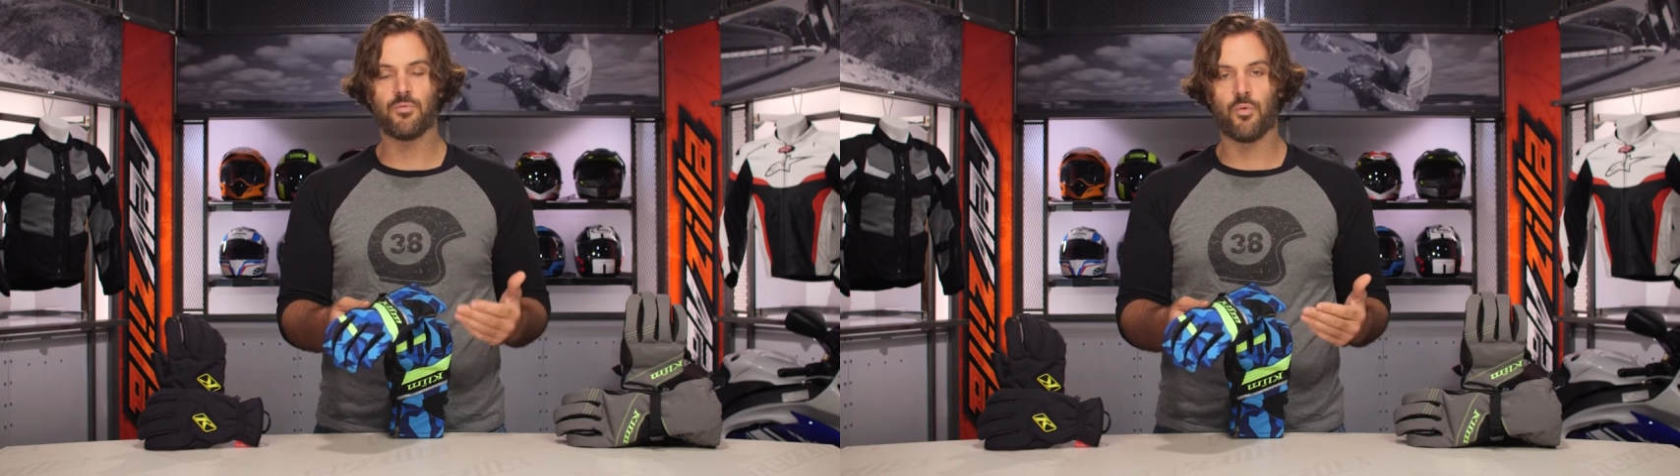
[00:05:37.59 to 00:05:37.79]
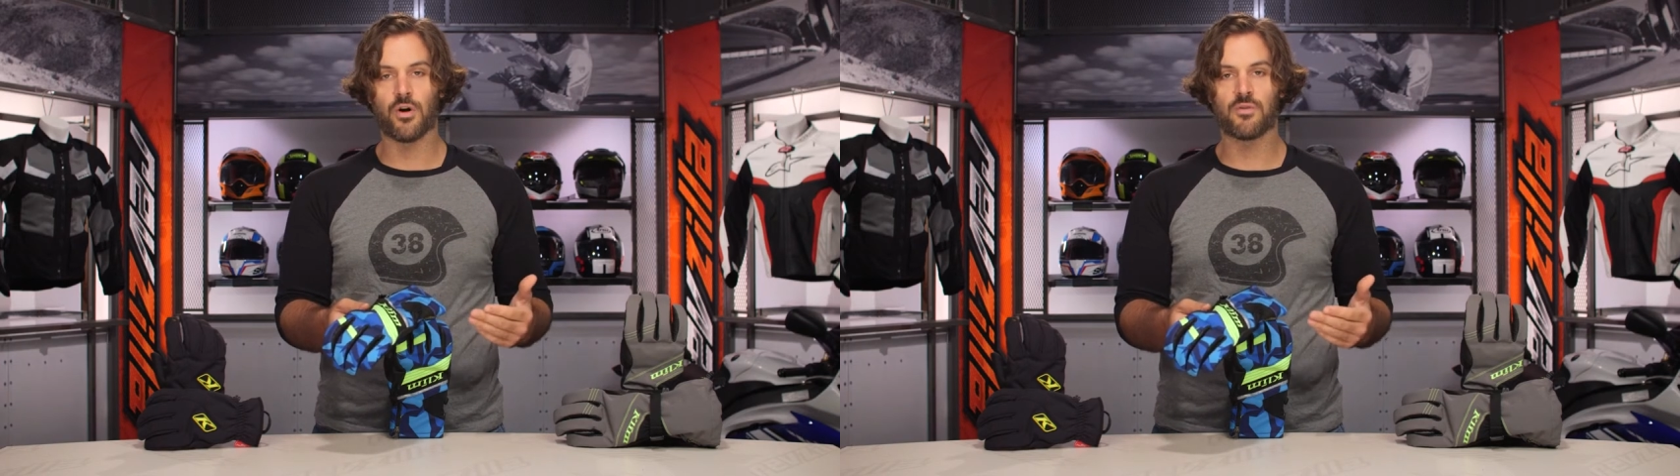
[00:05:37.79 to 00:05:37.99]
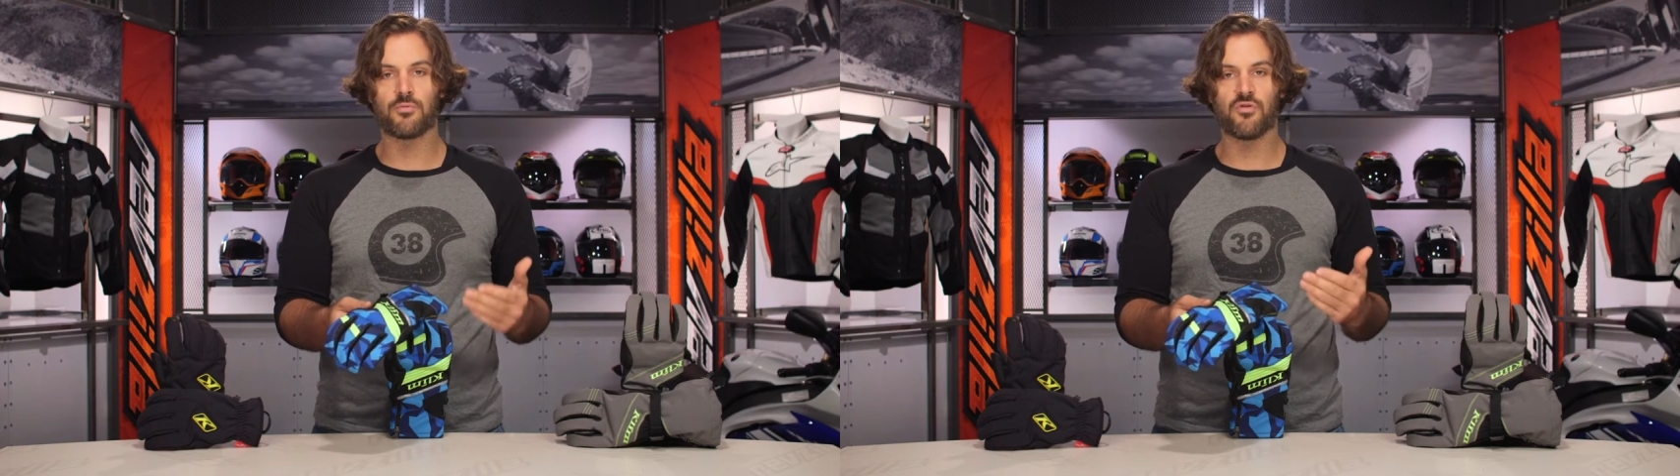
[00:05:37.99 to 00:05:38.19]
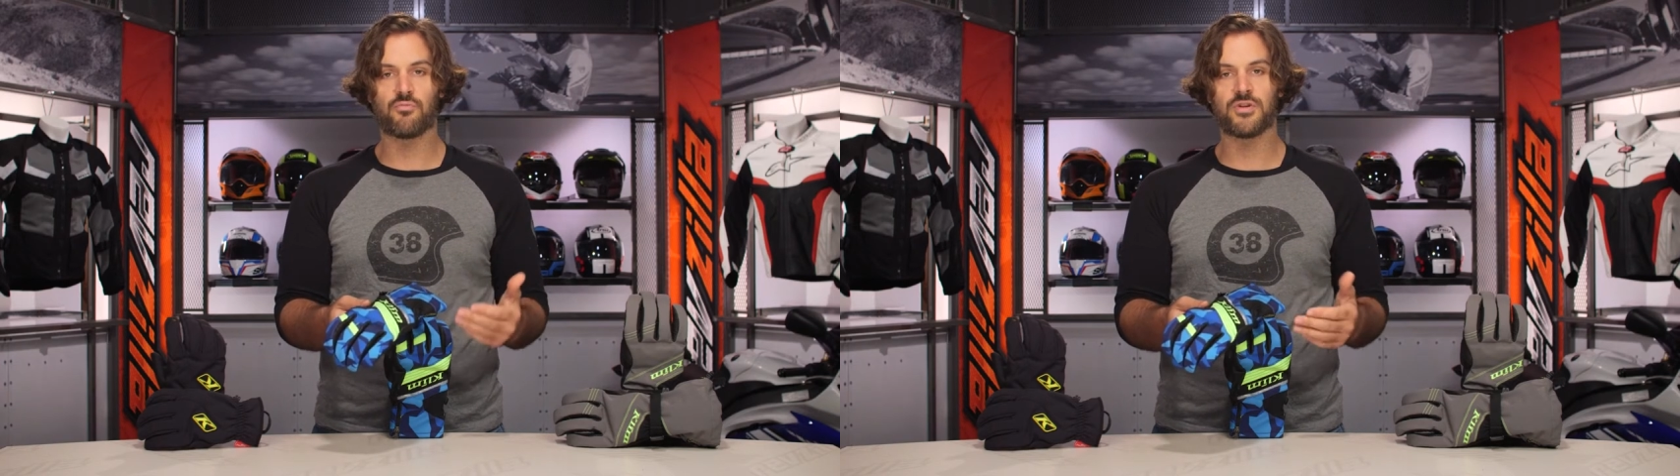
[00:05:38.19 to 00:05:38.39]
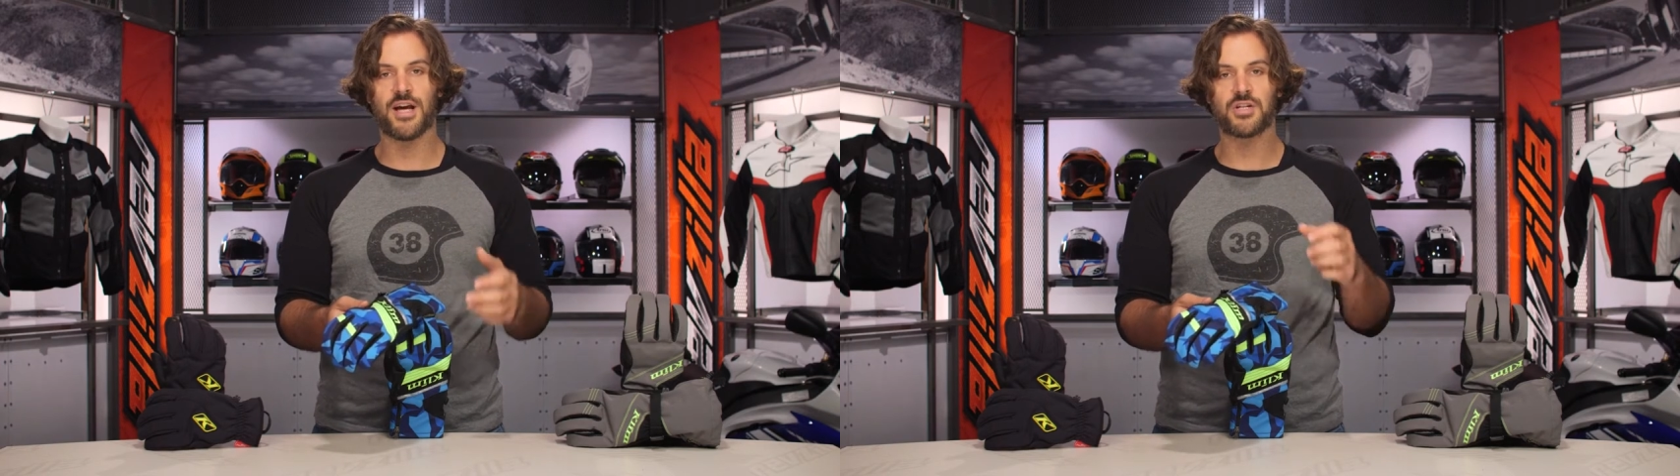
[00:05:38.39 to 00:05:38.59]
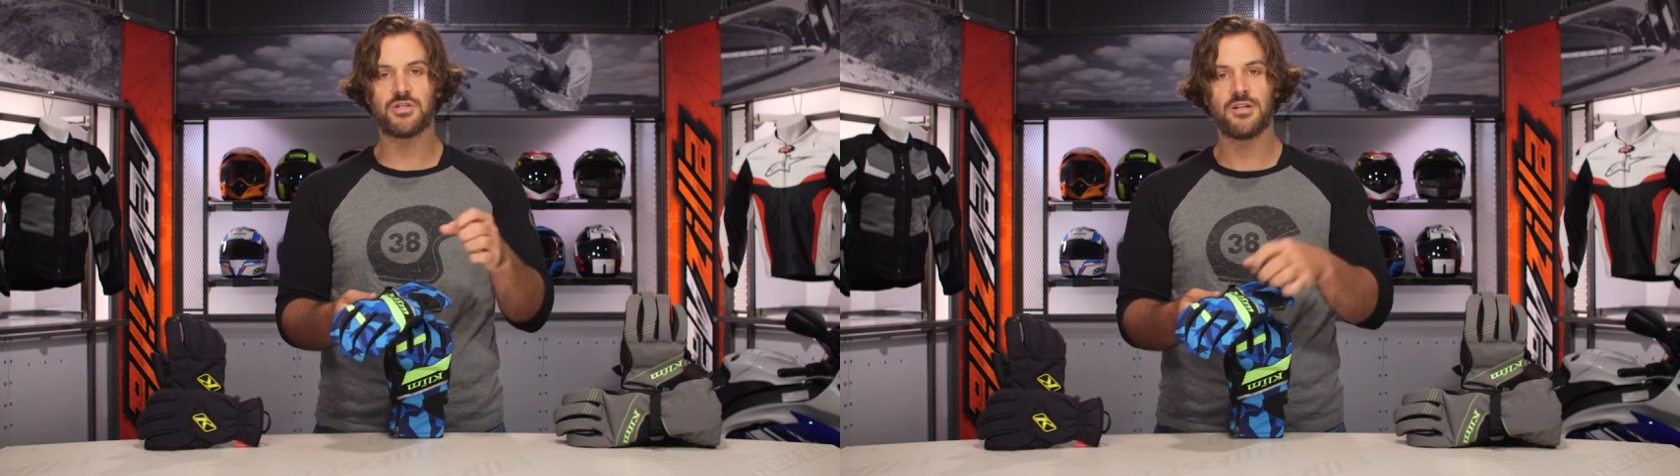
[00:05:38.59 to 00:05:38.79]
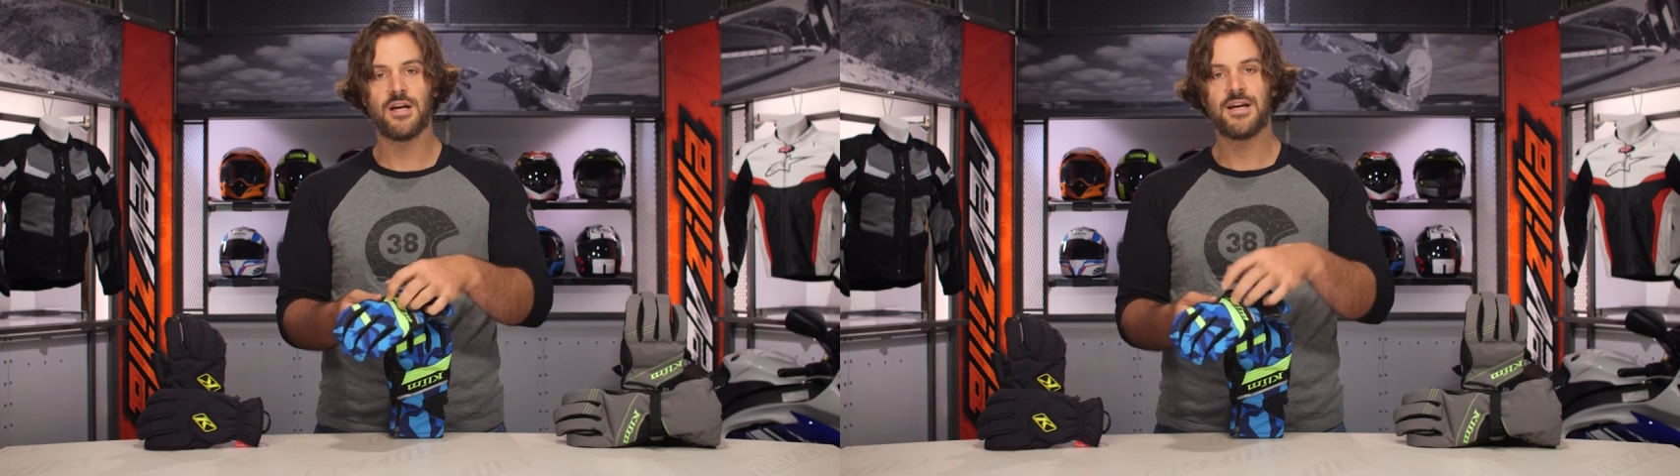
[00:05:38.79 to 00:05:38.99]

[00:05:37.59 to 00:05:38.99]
waterproof protection.